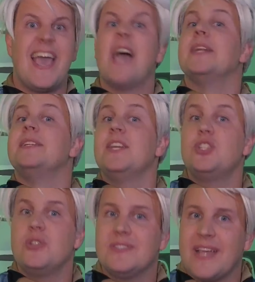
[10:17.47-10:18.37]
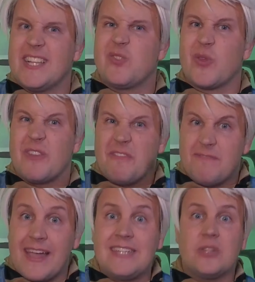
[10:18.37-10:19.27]
and additional sites for the
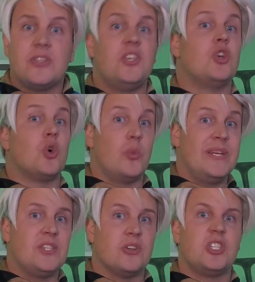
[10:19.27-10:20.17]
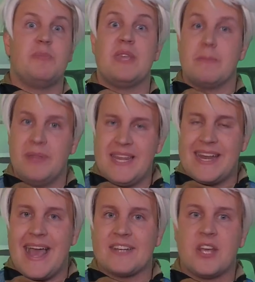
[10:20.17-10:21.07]
vital cure research to be completed
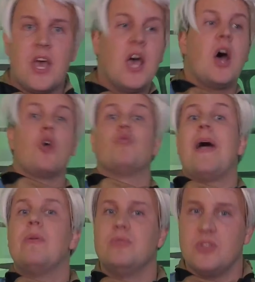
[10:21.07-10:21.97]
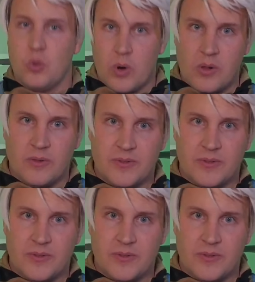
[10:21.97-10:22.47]
at around the world.